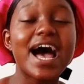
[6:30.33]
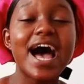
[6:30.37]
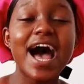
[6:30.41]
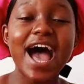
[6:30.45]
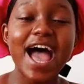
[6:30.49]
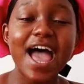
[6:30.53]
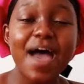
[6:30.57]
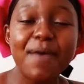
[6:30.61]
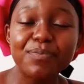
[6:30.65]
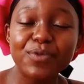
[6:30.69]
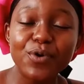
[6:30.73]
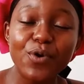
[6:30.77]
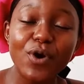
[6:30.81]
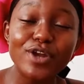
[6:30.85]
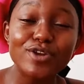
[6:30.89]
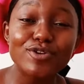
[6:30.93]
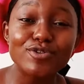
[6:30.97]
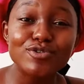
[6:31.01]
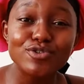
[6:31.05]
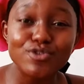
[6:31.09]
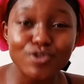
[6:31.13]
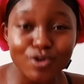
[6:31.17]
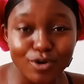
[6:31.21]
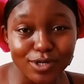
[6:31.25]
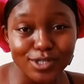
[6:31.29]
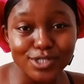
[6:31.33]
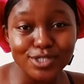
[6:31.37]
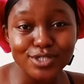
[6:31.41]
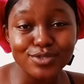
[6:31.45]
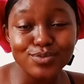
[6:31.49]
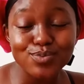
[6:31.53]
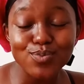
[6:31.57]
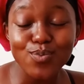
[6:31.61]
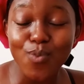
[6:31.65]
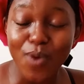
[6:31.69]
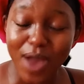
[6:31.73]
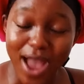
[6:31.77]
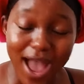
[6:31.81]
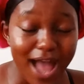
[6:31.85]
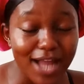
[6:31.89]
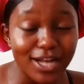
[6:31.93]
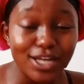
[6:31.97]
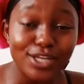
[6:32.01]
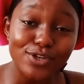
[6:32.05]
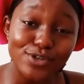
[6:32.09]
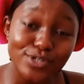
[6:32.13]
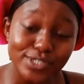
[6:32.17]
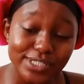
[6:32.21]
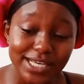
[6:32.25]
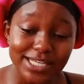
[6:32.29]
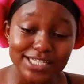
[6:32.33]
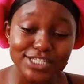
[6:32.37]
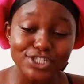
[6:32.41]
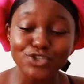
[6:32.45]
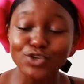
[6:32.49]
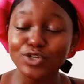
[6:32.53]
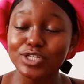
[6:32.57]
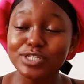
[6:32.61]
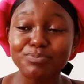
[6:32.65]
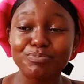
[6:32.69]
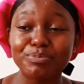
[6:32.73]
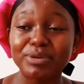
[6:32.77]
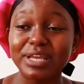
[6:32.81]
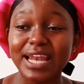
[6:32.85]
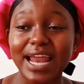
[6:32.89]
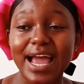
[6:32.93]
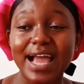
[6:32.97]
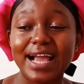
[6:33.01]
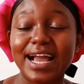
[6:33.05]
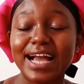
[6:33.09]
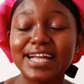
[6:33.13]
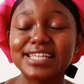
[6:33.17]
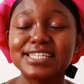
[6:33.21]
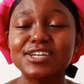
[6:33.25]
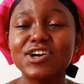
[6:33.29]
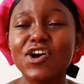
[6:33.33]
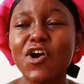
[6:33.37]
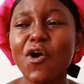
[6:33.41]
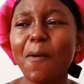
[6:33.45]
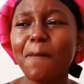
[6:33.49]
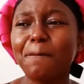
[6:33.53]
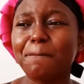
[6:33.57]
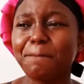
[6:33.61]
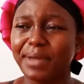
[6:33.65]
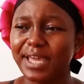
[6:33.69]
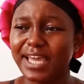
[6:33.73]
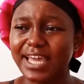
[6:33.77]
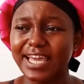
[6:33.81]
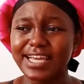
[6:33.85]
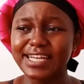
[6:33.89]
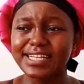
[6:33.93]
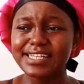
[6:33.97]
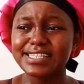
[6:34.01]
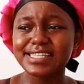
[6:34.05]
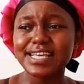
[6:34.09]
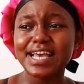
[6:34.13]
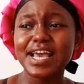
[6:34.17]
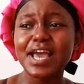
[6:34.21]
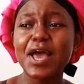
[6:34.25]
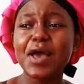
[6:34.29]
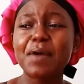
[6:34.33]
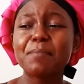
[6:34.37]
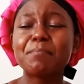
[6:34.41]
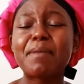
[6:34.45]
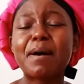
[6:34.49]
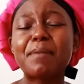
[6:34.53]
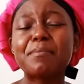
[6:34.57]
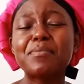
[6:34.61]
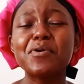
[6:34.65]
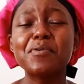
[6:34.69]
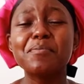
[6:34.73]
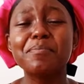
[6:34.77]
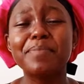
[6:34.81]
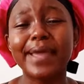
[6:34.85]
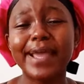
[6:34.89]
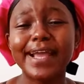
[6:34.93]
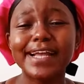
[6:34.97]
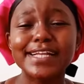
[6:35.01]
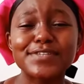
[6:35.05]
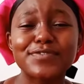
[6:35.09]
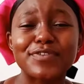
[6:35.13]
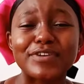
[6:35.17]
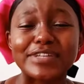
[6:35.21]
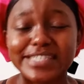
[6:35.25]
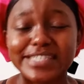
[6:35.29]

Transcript: I am the one who knows where I'll use it. Don't be like, oh, beads, bamboo beads for